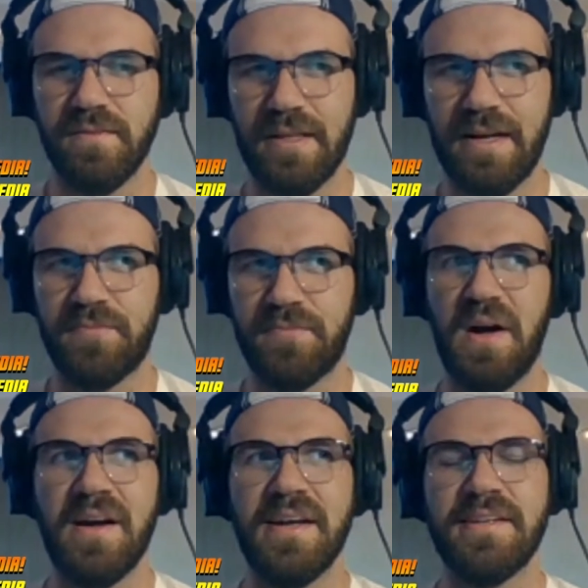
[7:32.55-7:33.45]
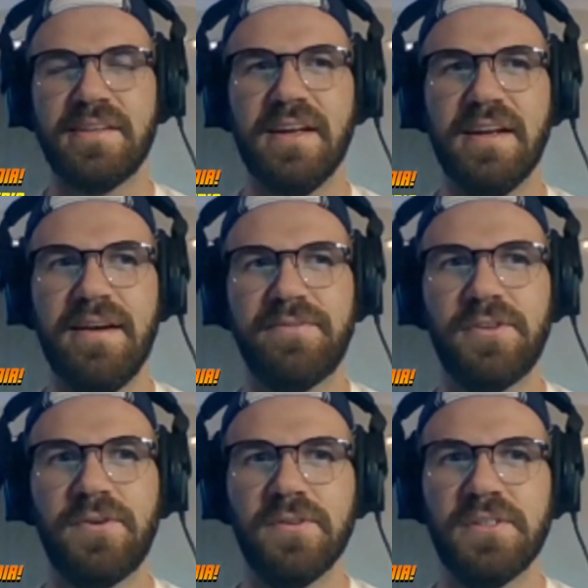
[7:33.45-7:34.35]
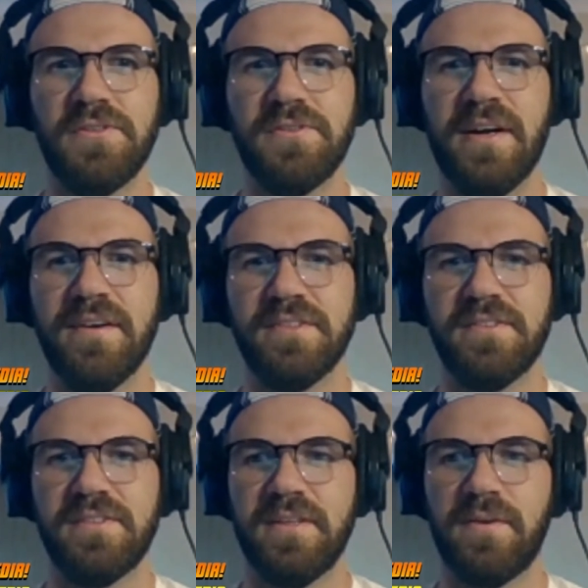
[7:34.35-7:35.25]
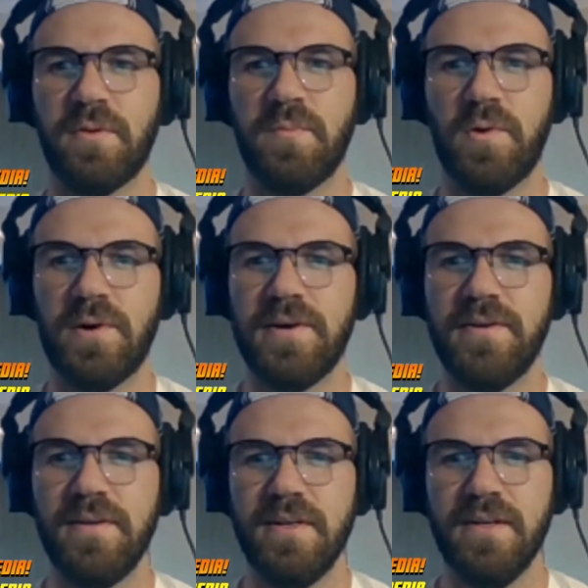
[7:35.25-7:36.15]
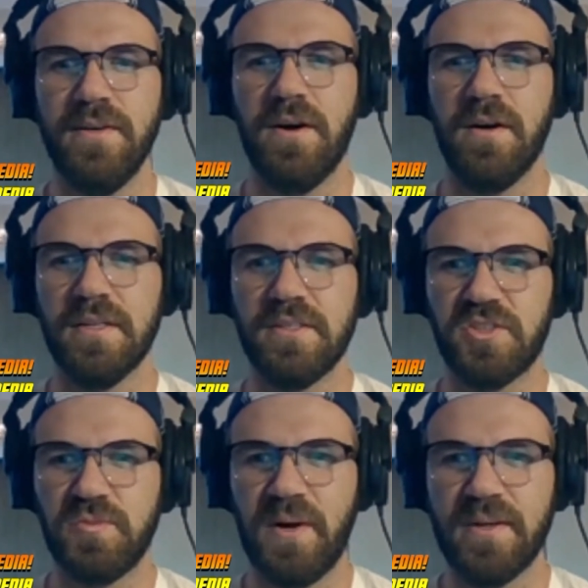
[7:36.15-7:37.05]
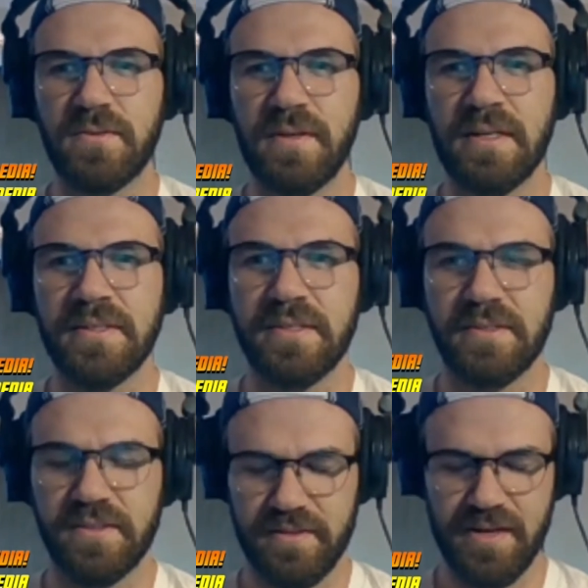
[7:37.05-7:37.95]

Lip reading: left behind kind of after the early 2000s, and there were more all ages spots around us.